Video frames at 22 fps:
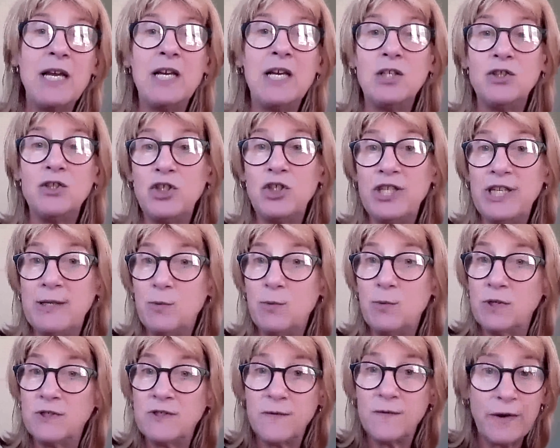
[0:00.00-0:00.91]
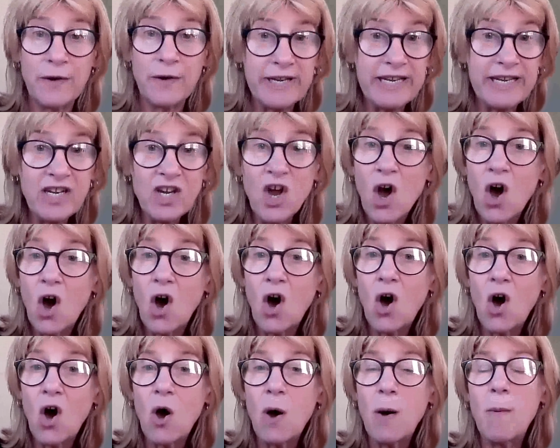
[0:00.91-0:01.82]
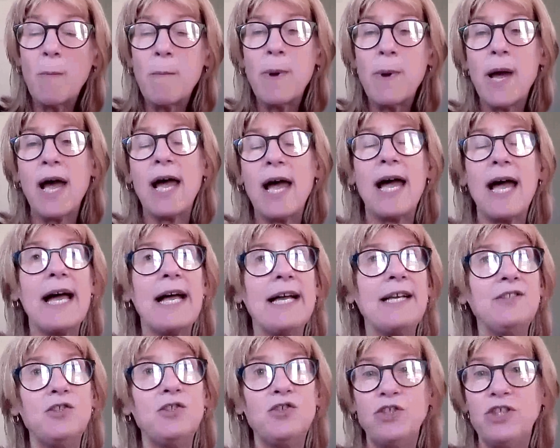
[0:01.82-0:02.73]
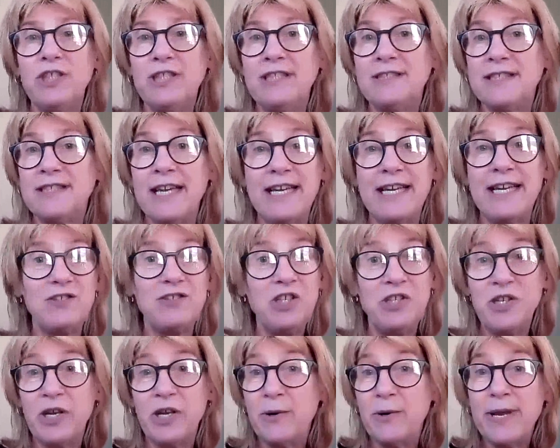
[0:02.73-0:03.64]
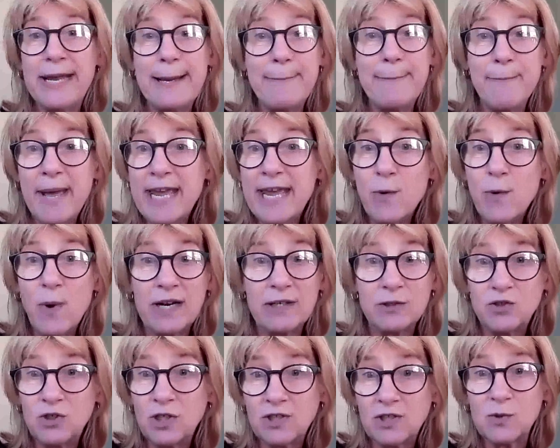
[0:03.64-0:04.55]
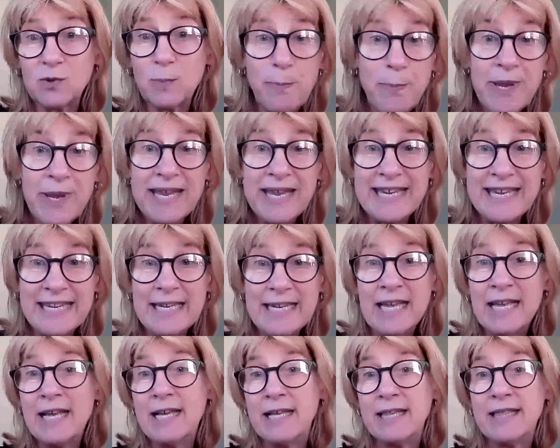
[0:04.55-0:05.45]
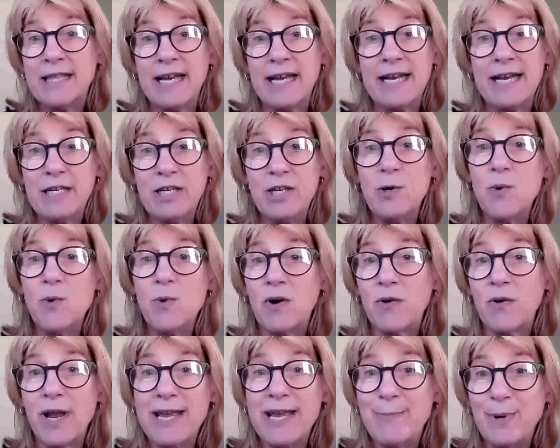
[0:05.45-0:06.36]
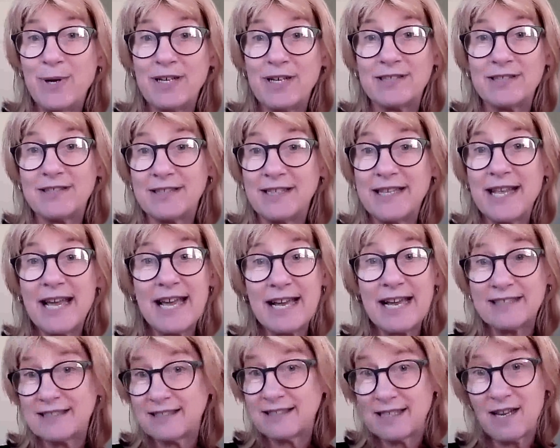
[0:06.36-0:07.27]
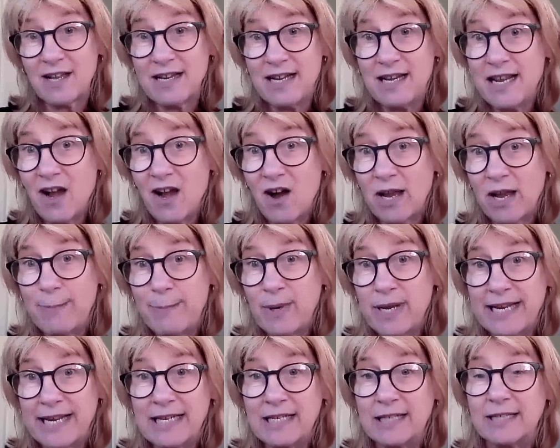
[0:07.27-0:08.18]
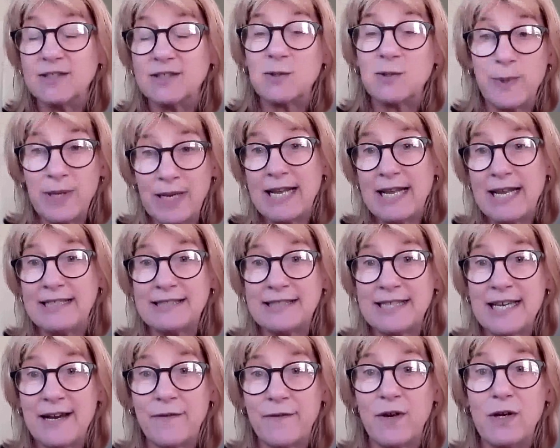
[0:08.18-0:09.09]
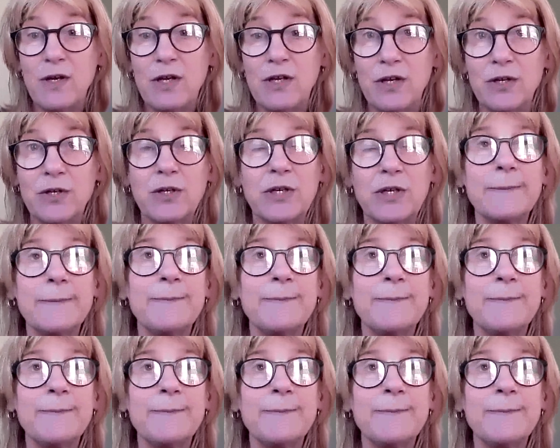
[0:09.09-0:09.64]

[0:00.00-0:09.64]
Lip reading: She was very calm and she said, you know, it may well just be that you are a person that has slightly high platelets, but let's have a look.